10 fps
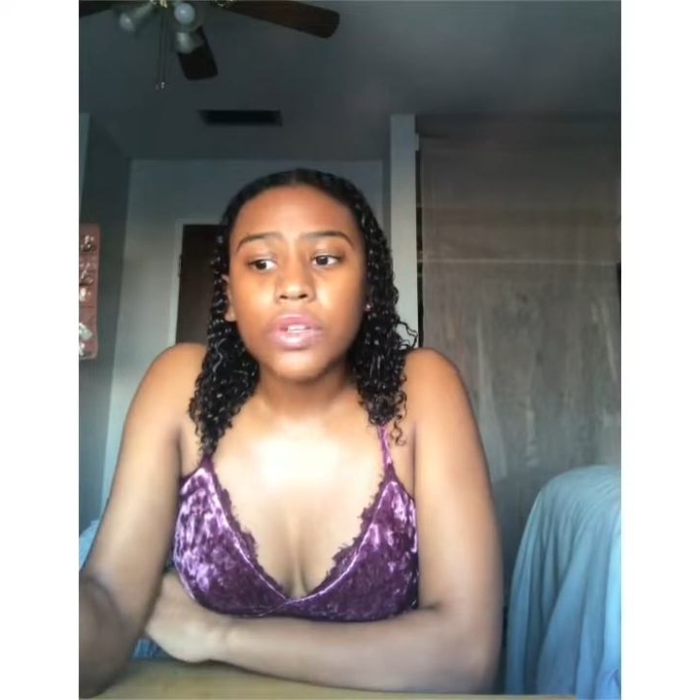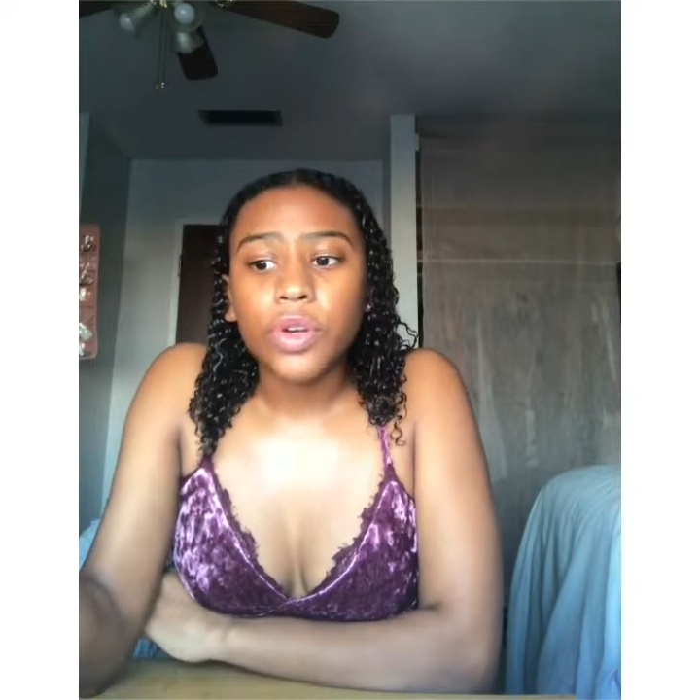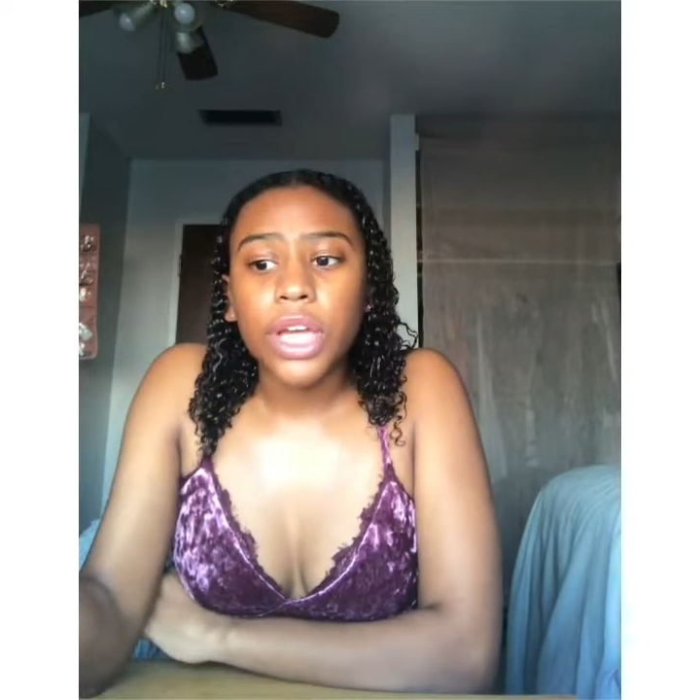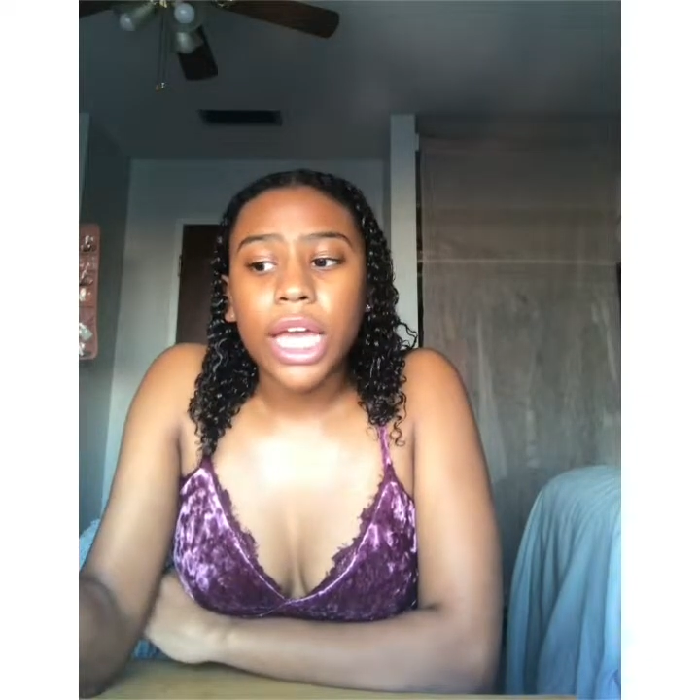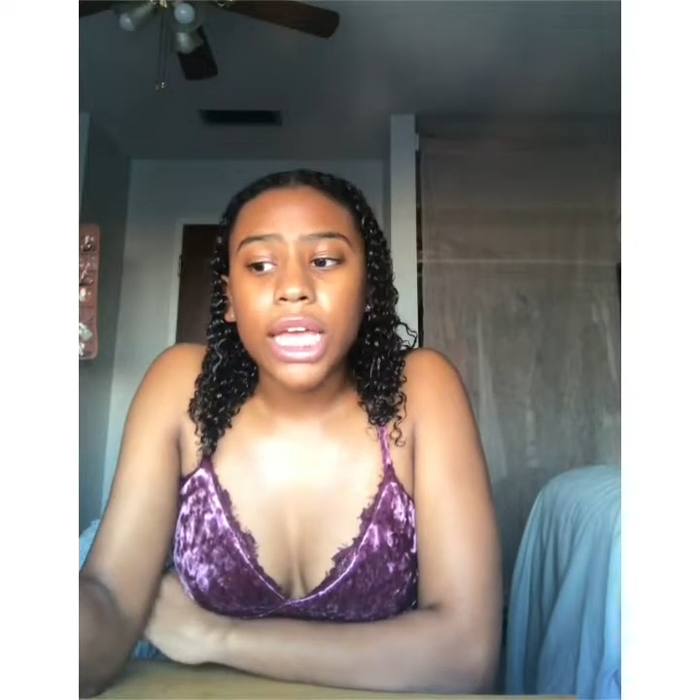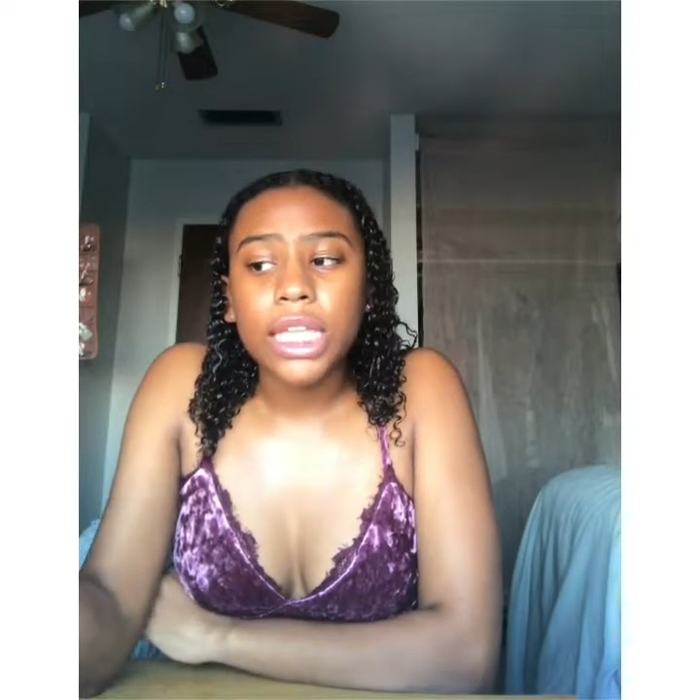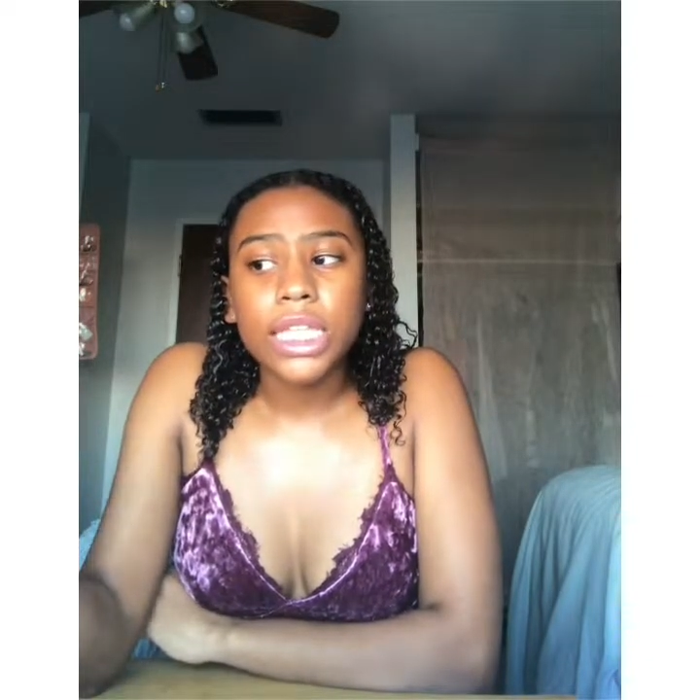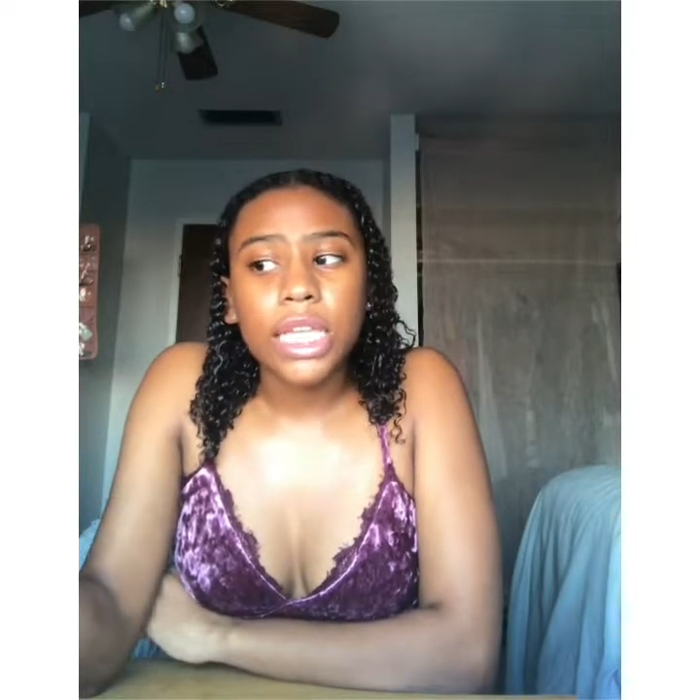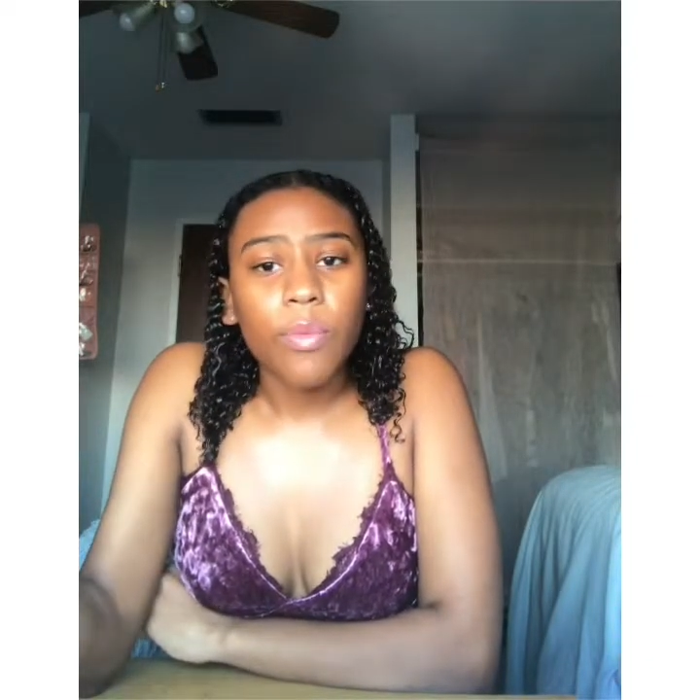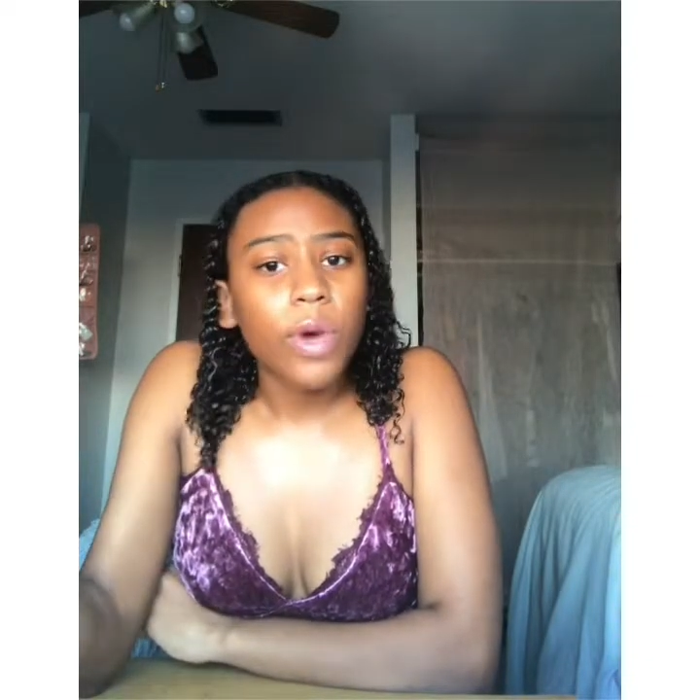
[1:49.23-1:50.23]
create
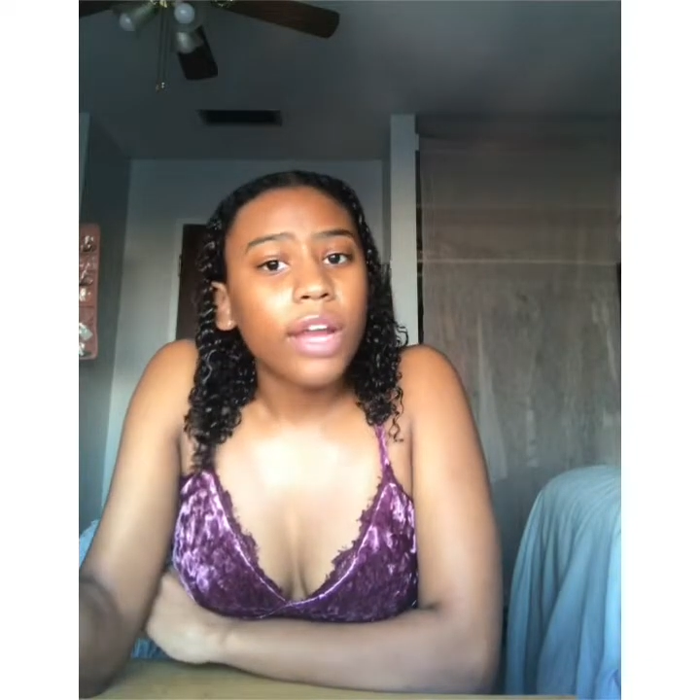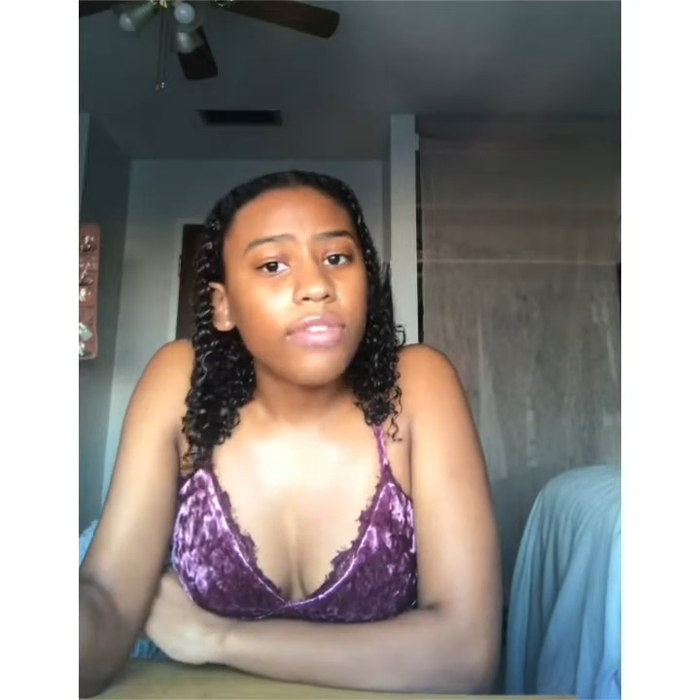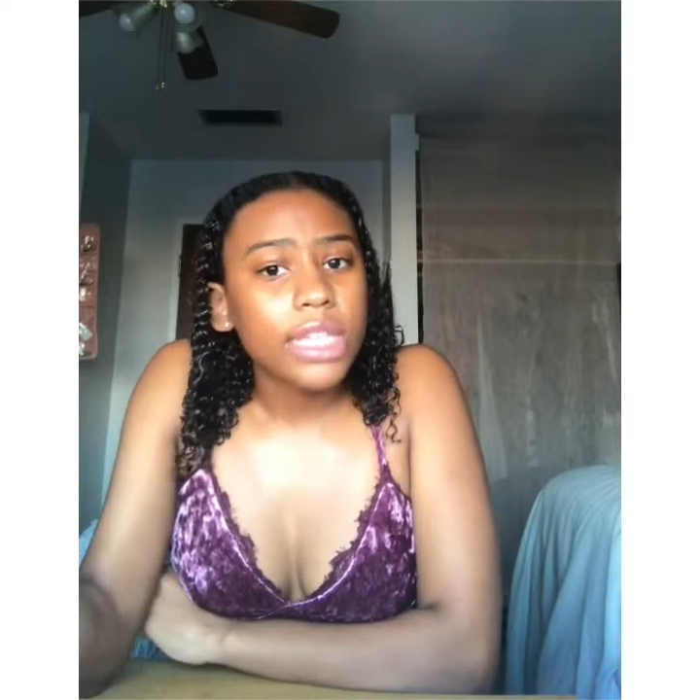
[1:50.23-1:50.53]
somewhat of a